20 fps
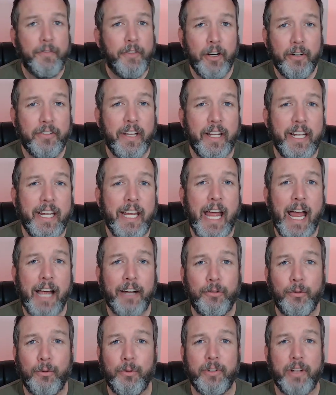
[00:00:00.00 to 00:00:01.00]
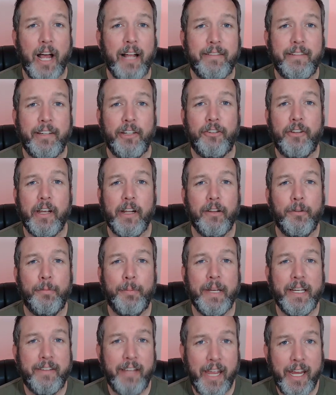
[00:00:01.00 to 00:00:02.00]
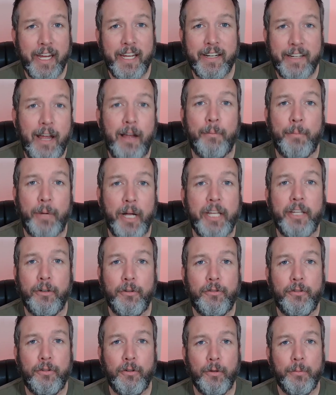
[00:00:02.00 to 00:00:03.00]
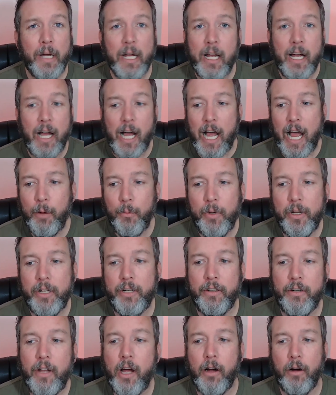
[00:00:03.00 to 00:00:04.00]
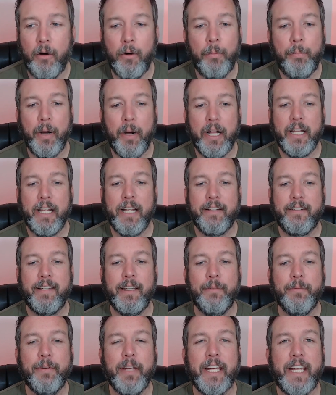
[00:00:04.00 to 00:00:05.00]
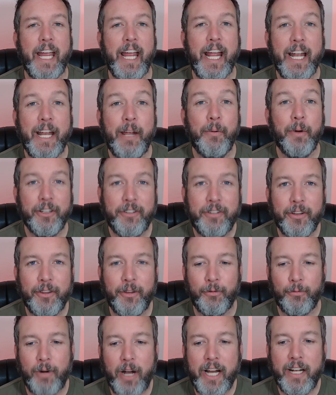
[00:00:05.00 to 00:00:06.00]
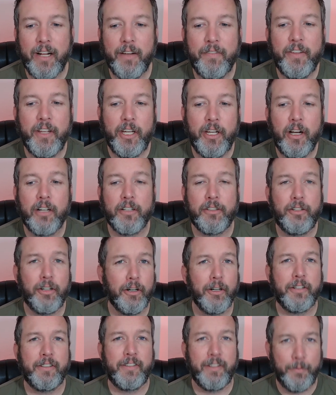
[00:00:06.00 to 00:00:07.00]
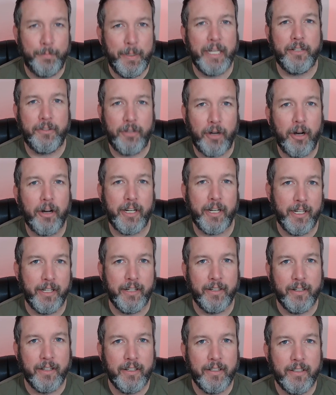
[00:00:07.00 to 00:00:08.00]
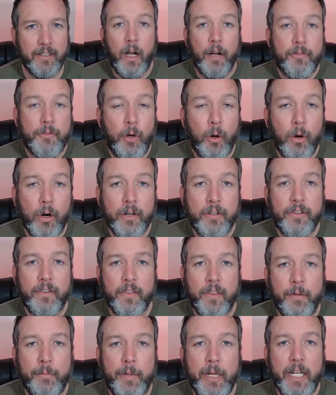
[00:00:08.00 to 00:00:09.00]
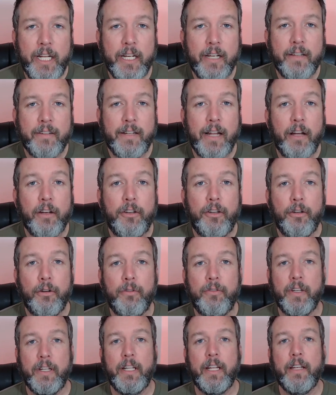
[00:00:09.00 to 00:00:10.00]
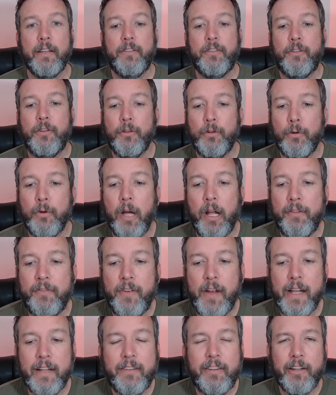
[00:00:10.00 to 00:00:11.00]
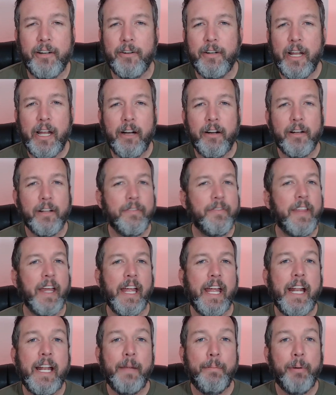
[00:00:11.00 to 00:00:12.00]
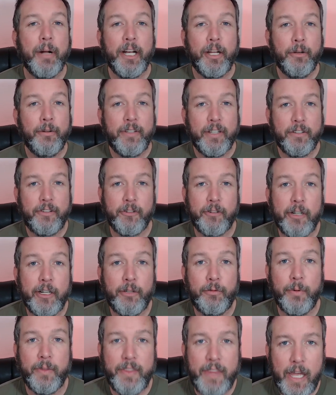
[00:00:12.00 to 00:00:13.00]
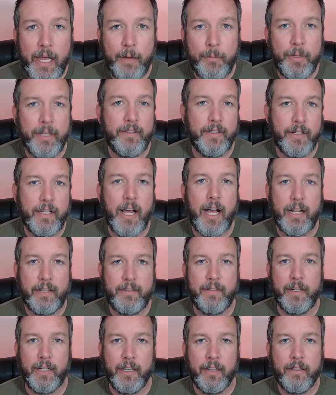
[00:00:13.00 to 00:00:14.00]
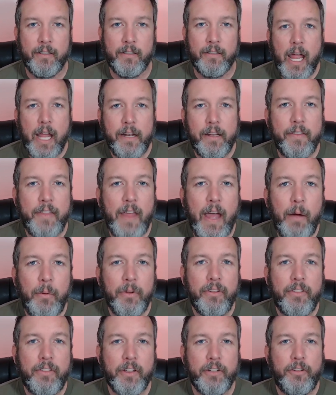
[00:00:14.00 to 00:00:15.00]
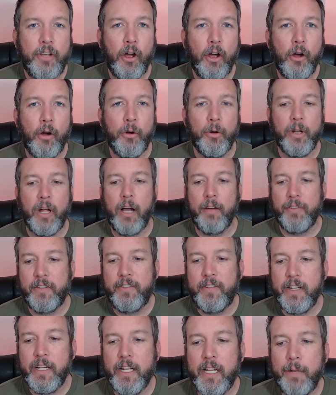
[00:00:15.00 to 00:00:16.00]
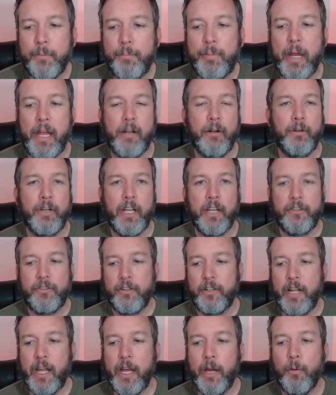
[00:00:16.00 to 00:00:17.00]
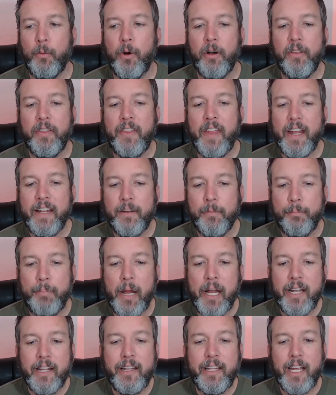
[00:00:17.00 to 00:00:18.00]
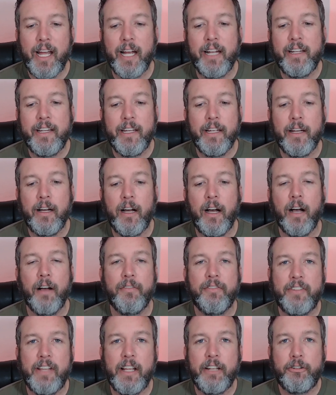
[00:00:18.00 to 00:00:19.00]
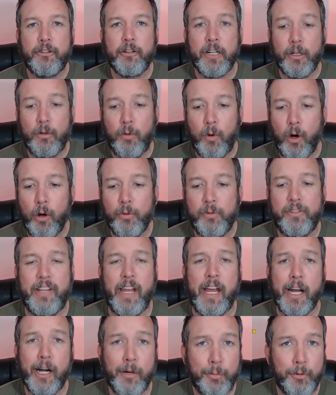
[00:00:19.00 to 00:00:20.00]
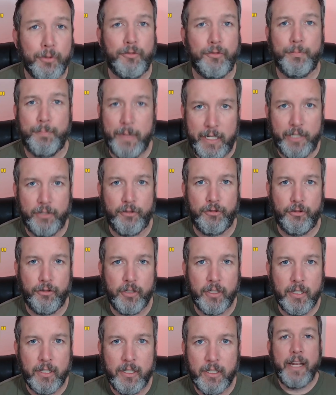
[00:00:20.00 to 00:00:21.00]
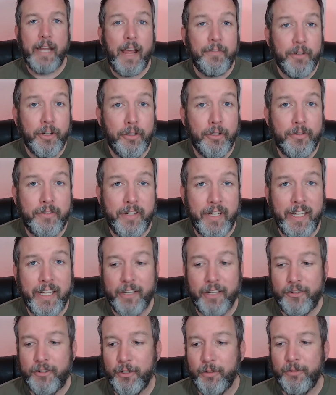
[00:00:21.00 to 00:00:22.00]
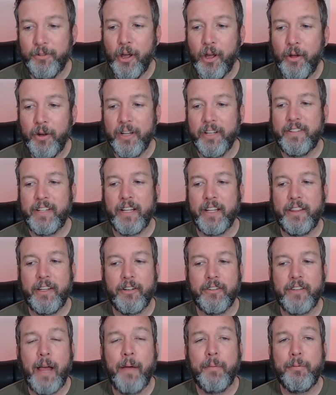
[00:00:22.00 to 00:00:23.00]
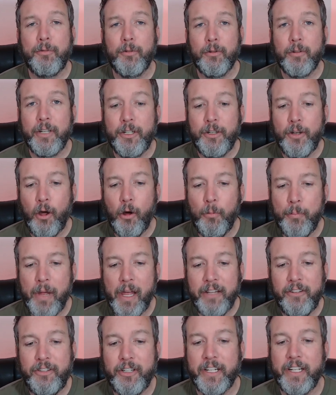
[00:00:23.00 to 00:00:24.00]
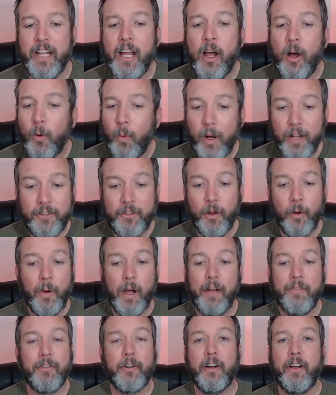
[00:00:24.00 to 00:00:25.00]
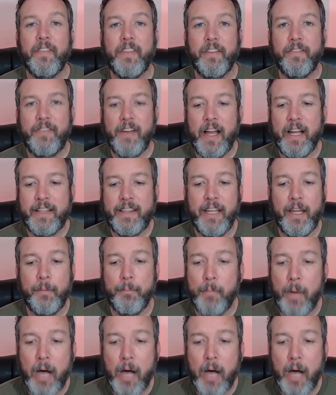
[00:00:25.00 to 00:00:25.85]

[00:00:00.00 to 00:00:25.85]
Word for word: If there's any actual Nazi channels being taken down by YouTube, I wouldn't know, but it seems like anyone to the right of the Young Turks is being targeted. Of course, the media is now using this to advance their narrative that anybody who disagrees with them is a Nazi. And that was the tone of a CNN panel yesterday where they debated the idea of censoring, quote, terrible speech. And after you see this, you'll notice that there's absolutely no mention whatsoever of the fact that